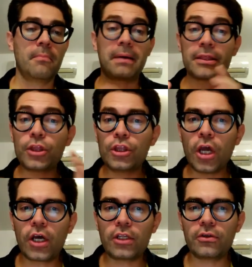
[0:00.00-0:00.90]
but
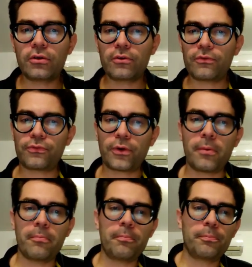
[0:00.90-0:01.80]
not
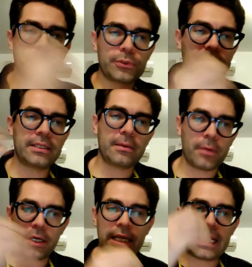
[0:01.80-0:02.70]
from putting the
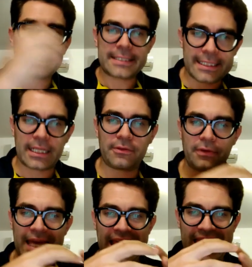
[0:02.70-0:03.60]
money itself
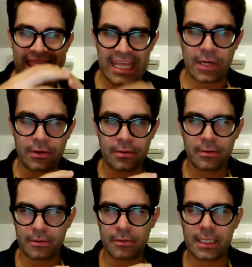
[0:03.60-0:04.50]
there,
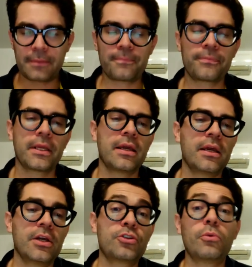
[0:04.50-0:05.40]
correct?
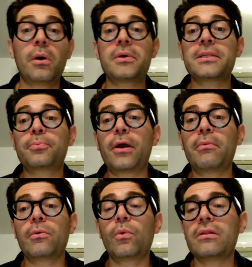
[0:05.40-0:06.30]
So what was the
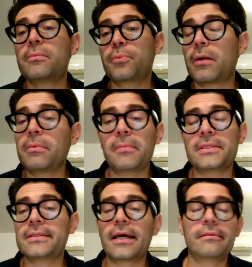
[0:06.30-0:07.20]
problem? Well, the problem
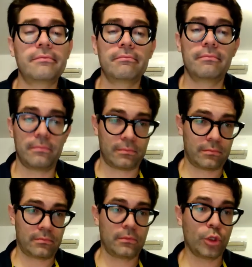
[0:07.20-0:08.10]
is that
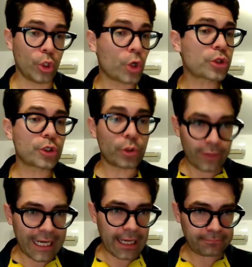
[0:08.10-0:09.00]
North
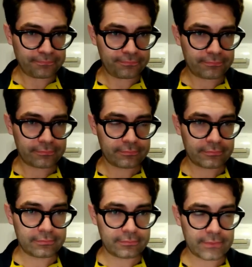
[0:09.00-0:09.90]
Korea
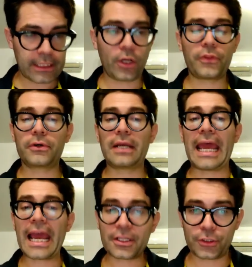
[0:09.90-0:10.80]
and other
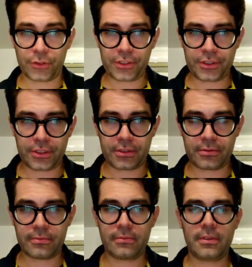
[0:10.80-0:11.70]
actors
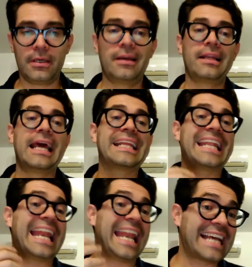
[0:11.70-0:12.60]
like
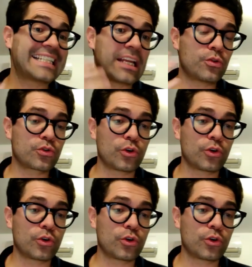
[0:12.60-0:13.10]
the Lazarus